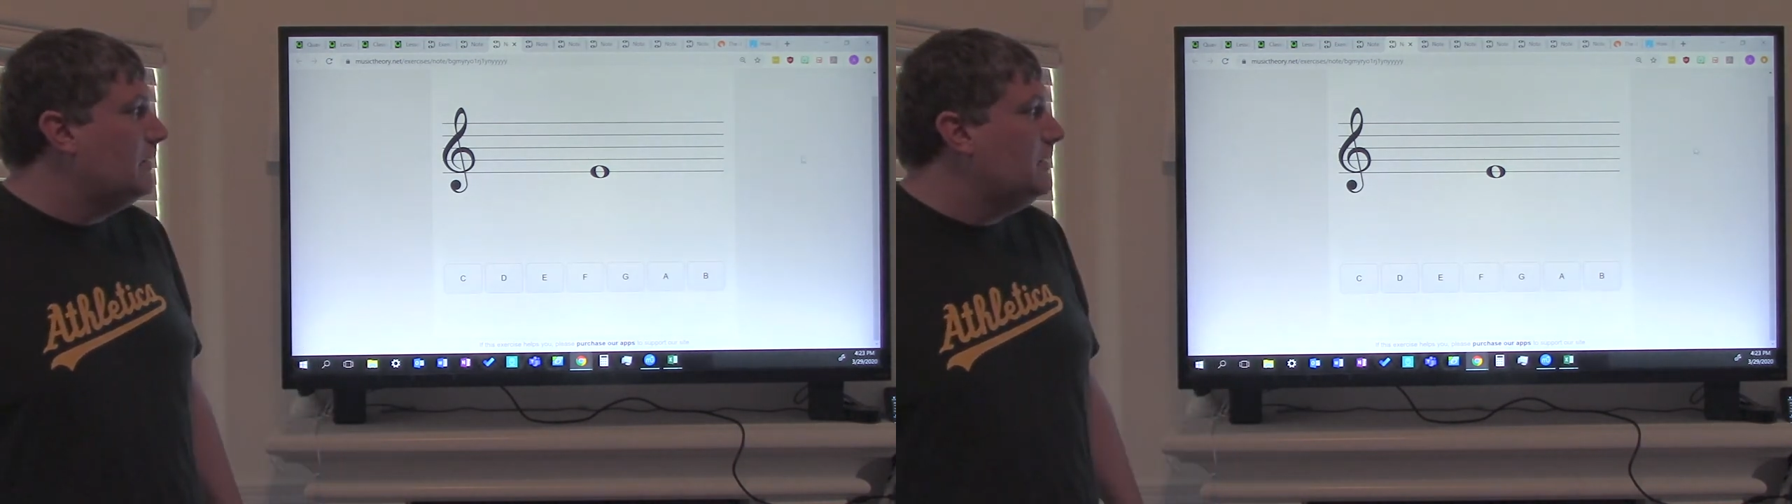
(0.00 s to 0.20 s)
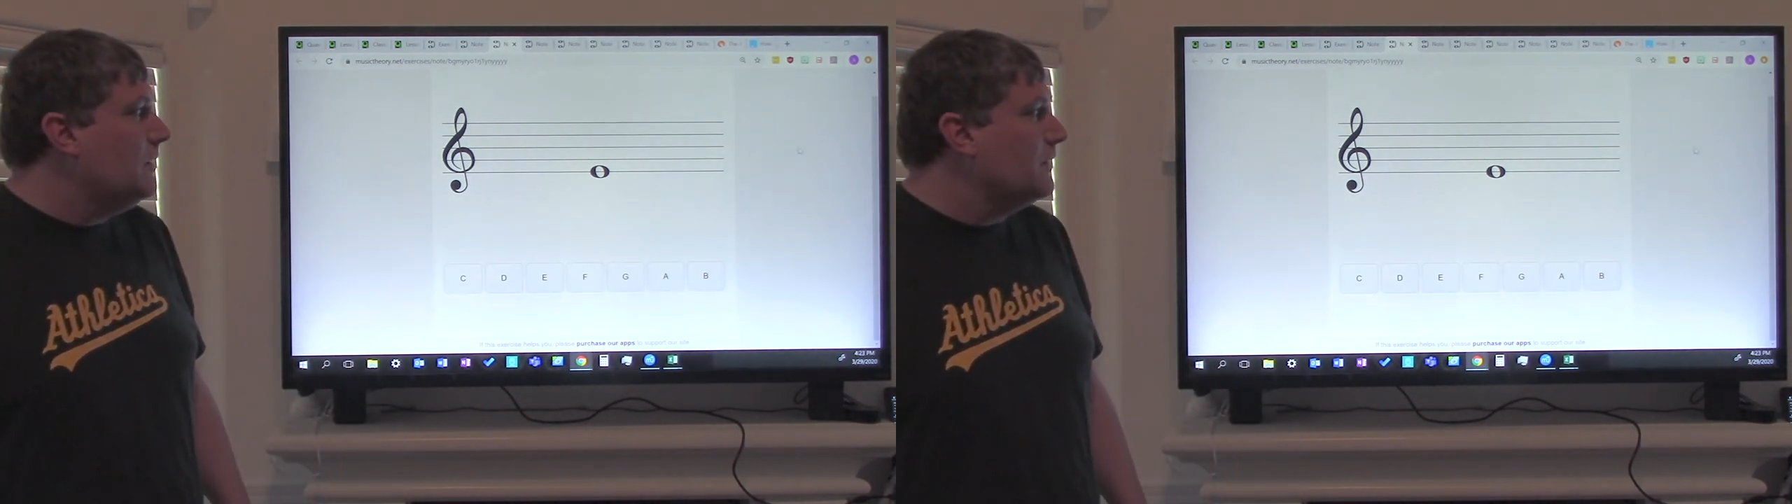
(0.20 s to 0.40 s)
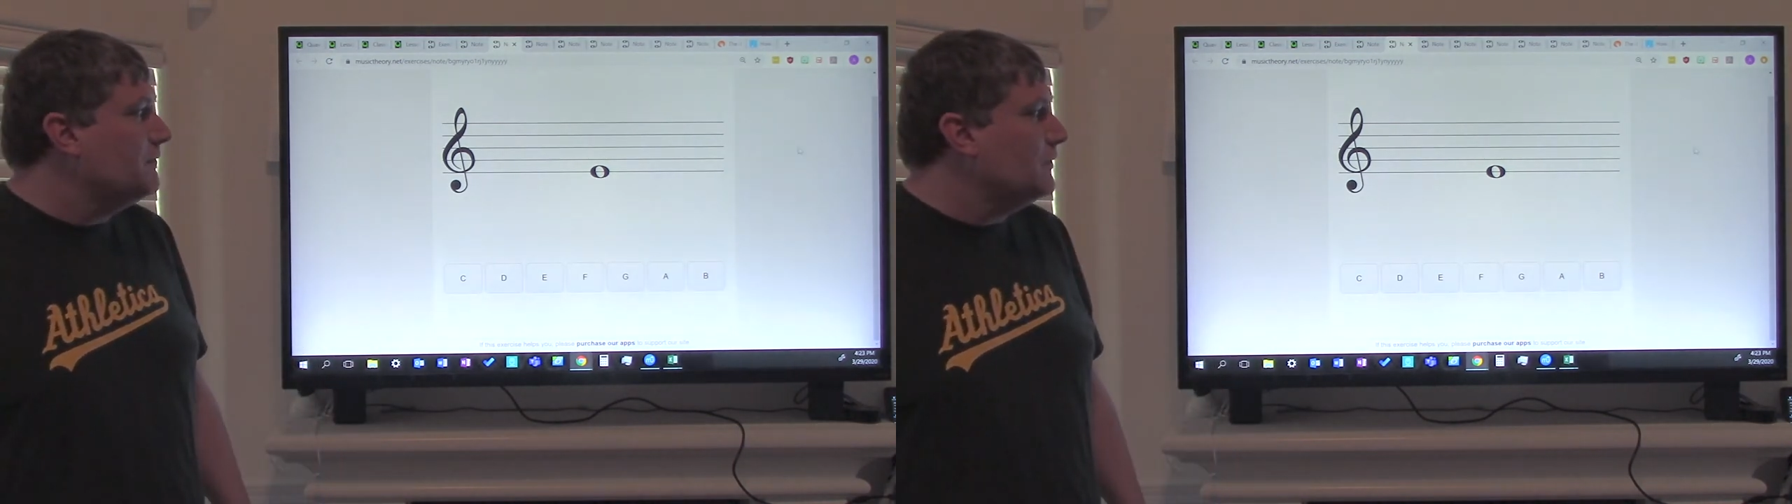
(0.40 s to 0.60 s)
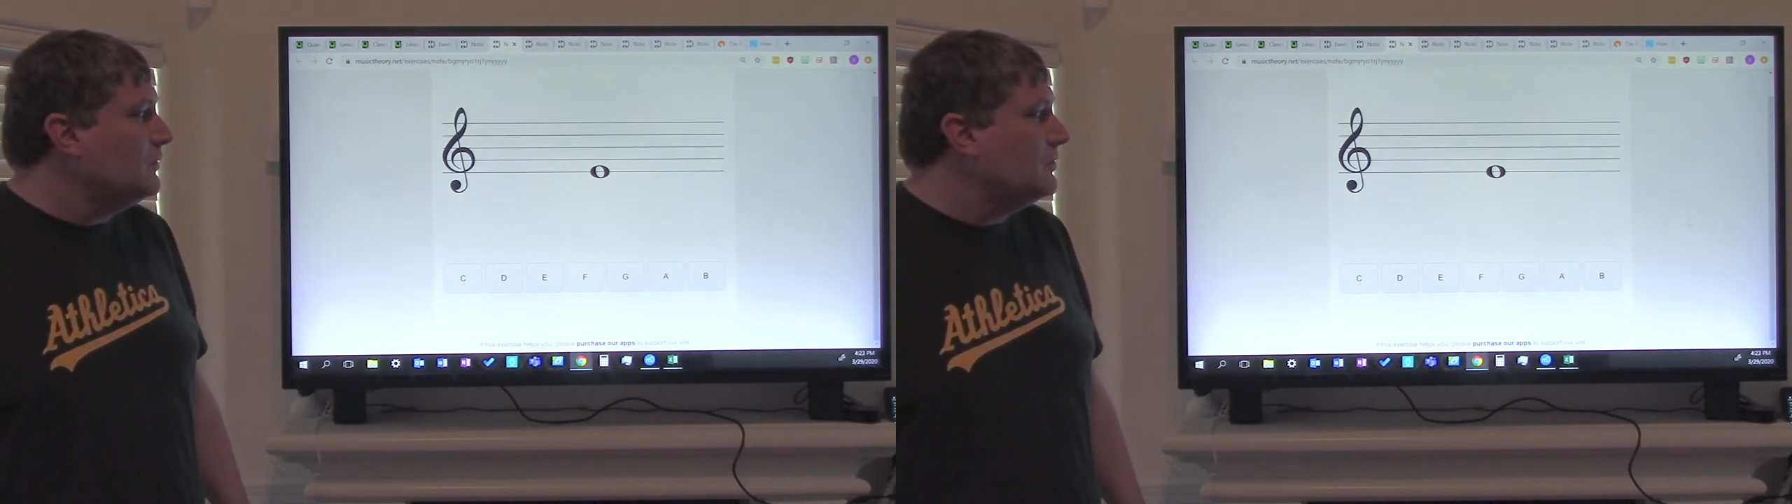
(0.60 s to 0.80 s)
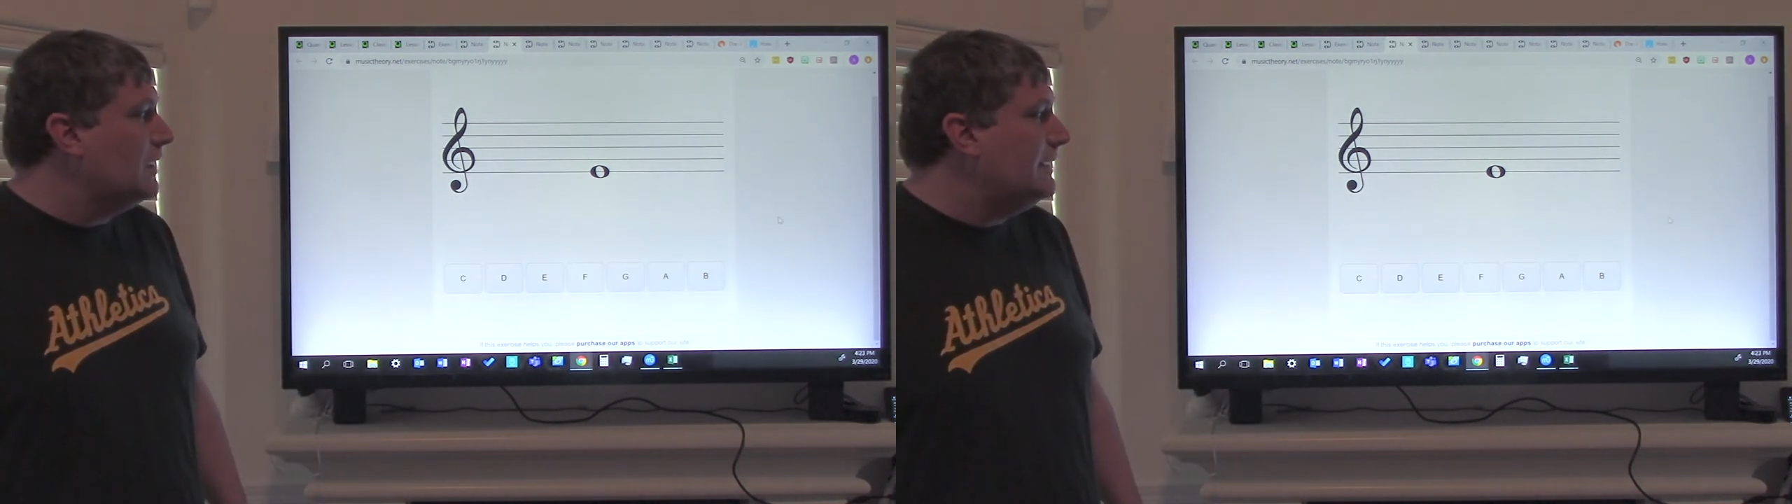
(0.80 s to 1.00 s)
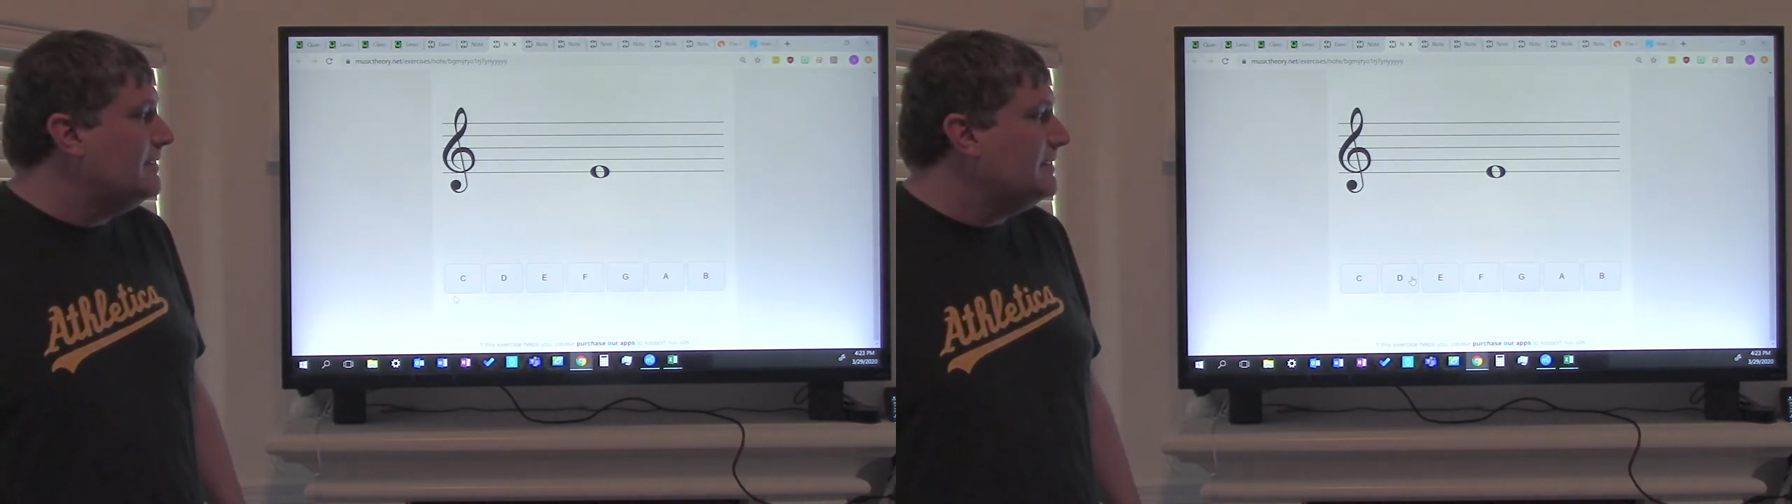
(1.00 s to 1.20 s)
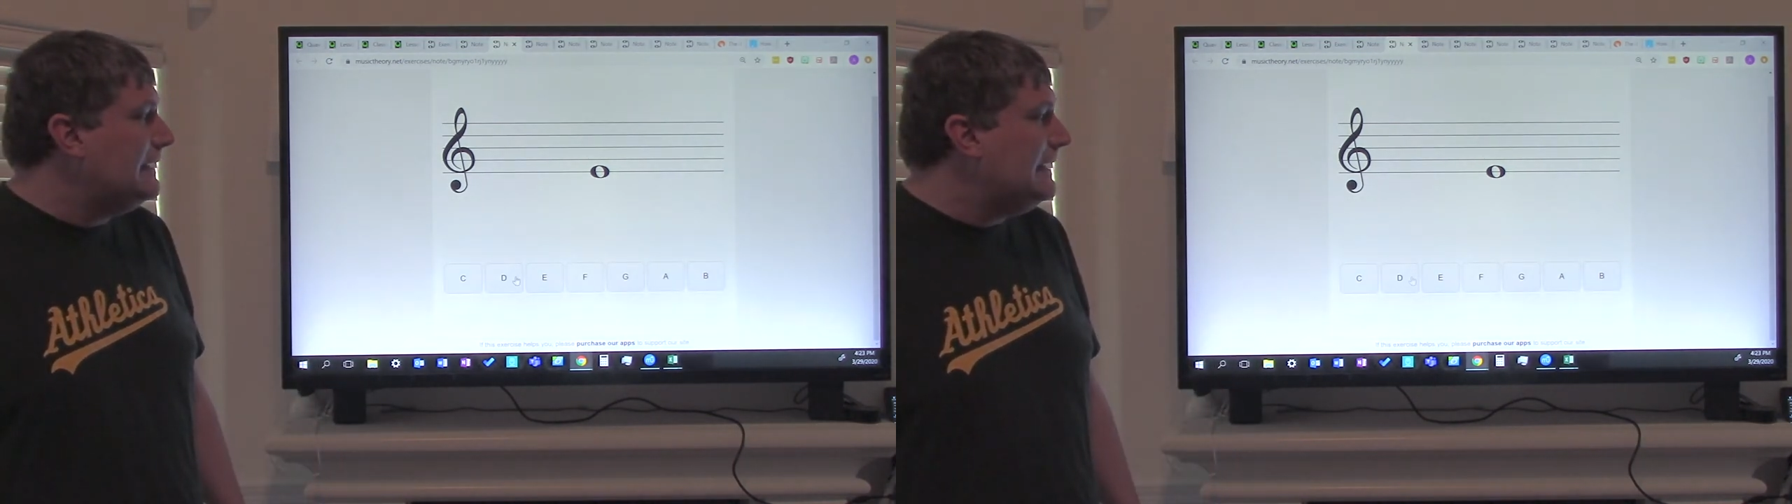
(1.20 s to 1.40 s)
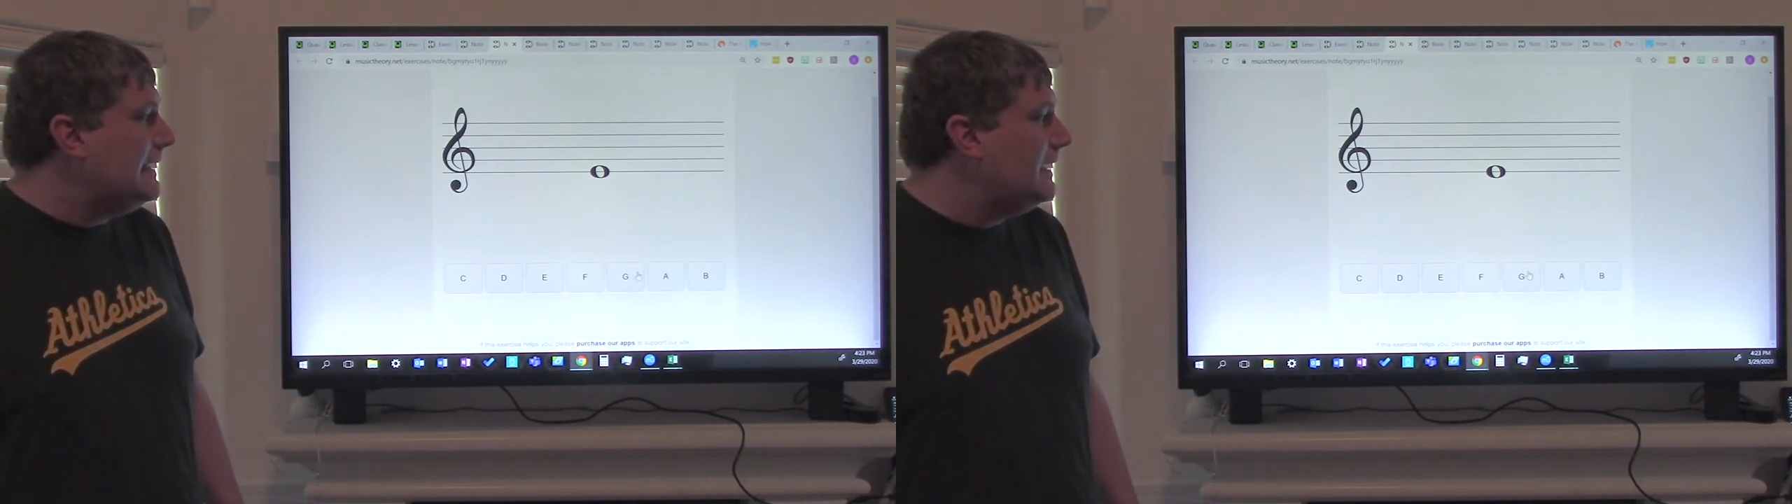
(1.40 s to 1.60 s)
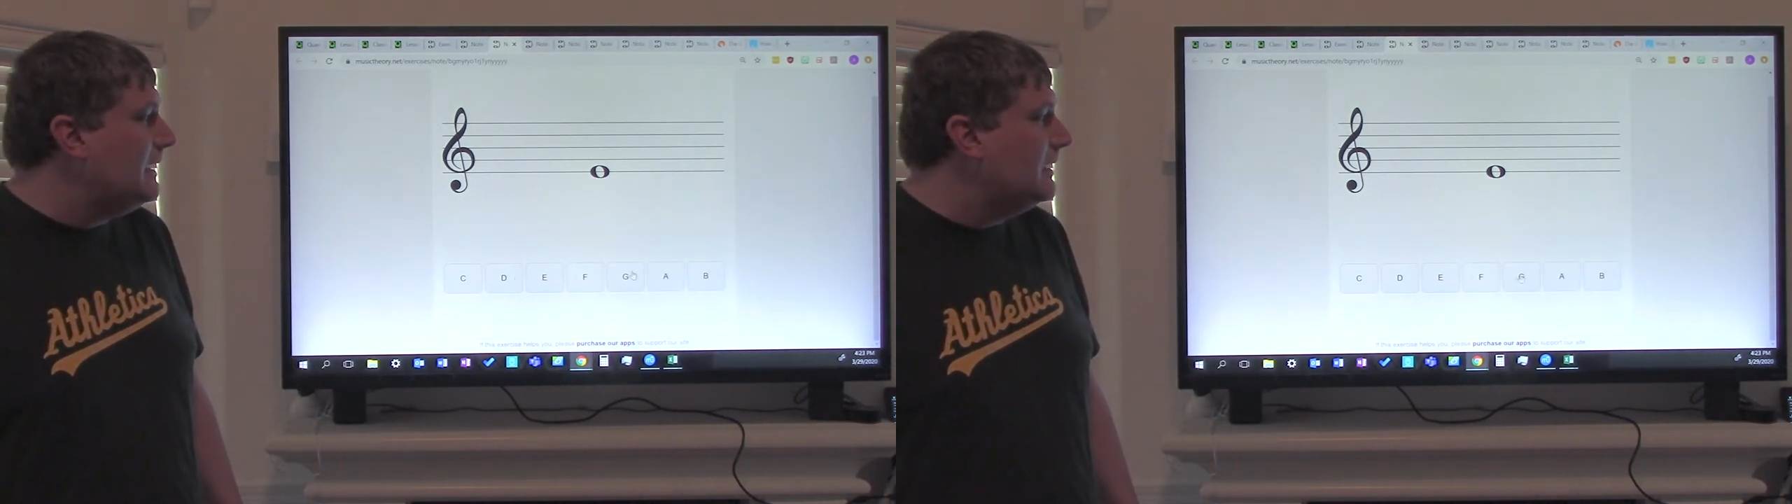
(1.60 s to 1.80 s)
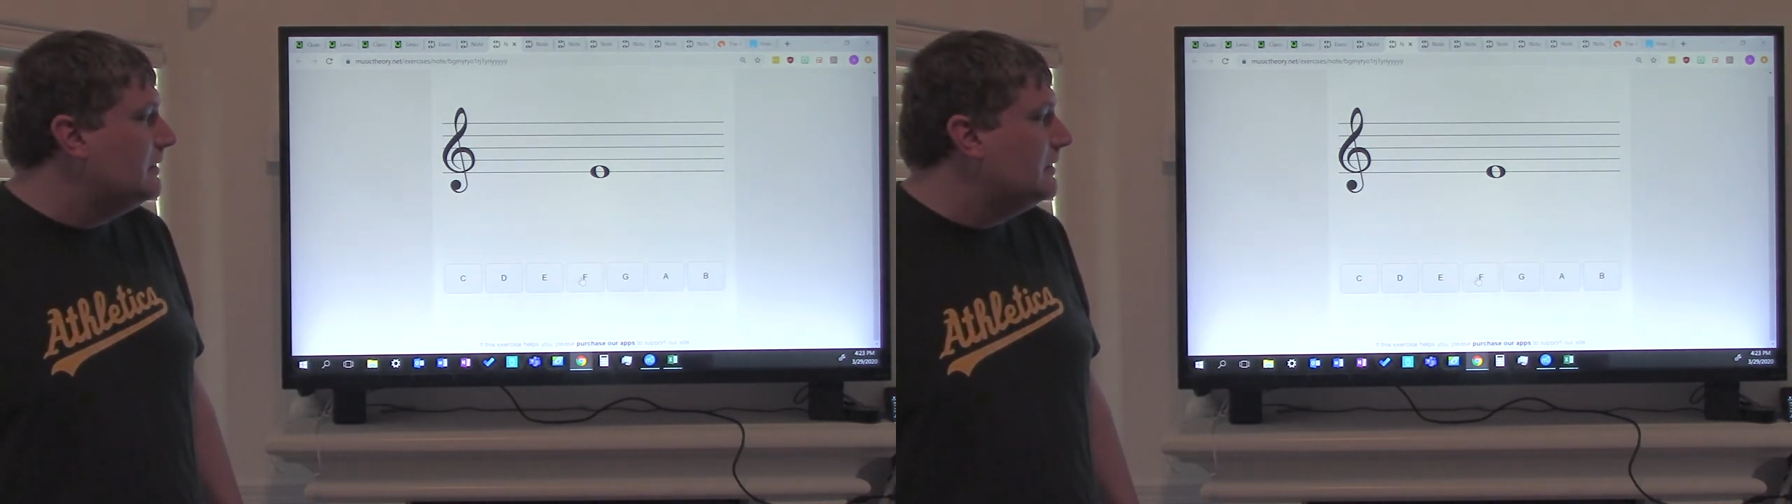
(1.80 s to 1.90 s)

and we know the first line is E.